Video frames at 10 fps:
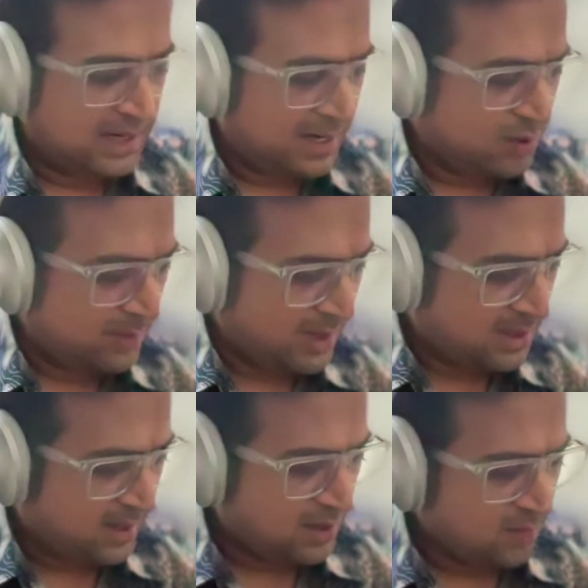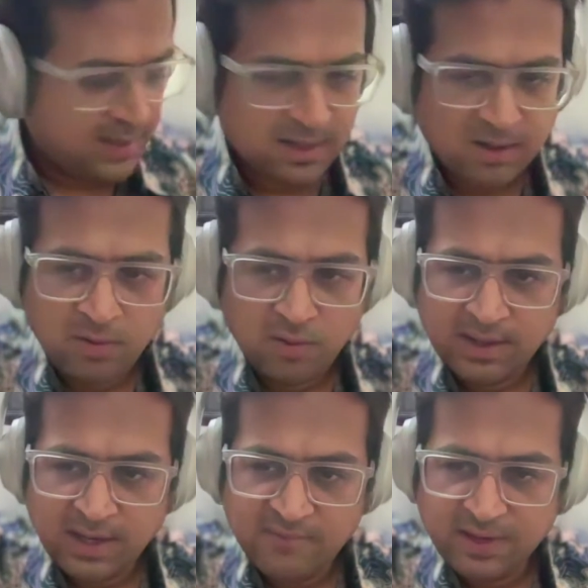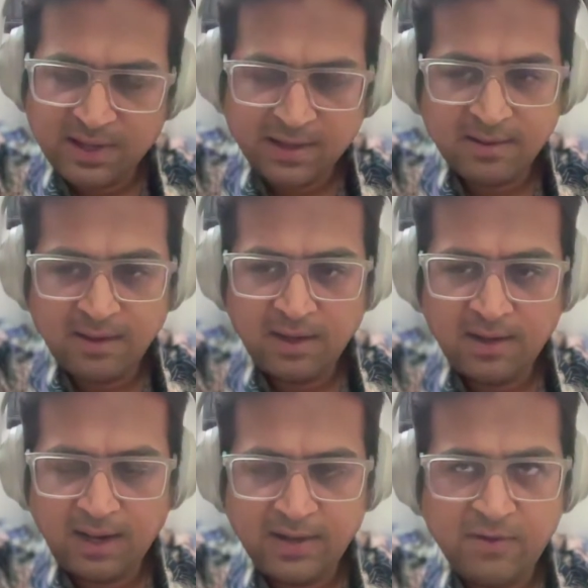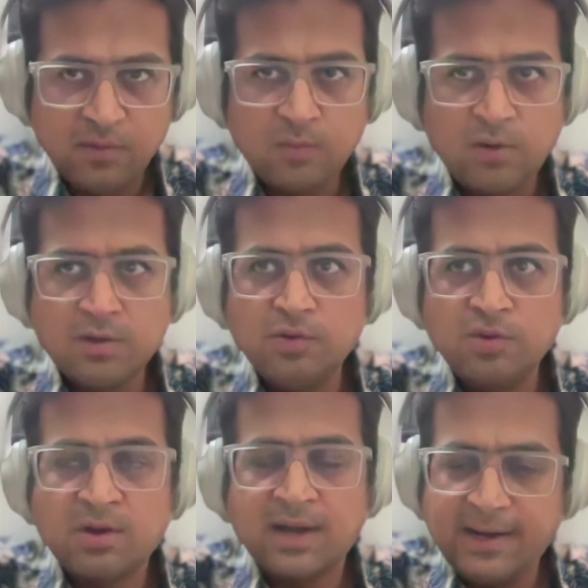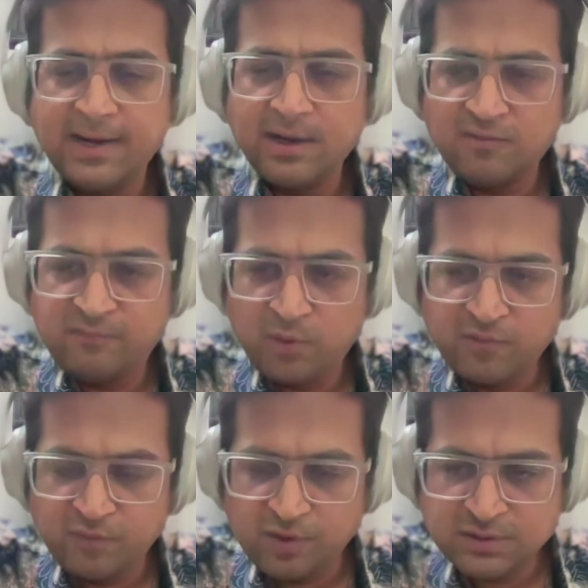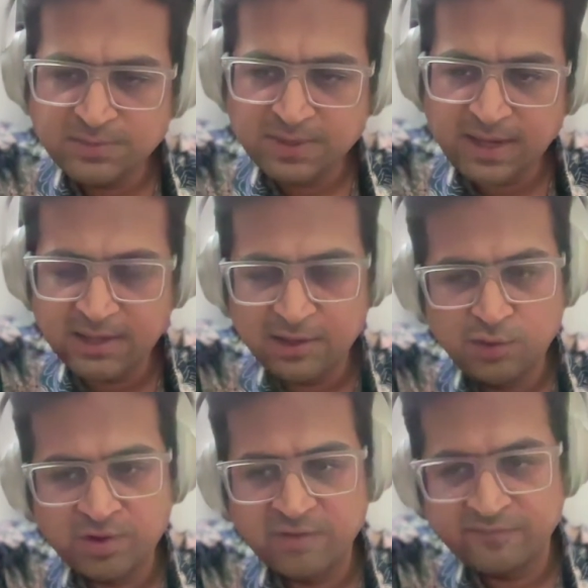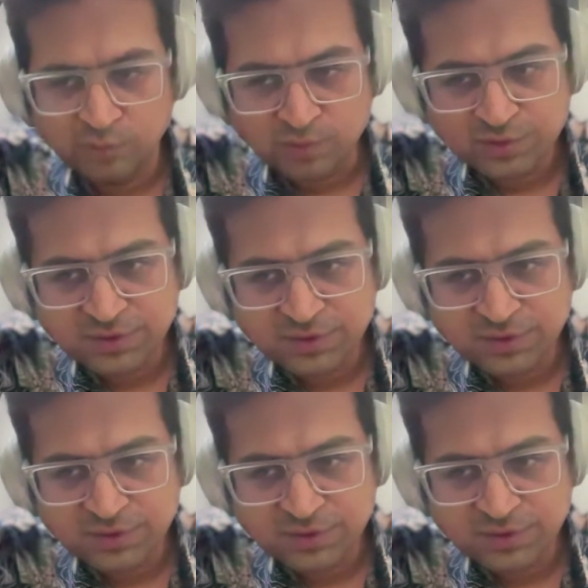So I don't mind going live again, and I don't want to do rating of portfolios, but I can do reviews.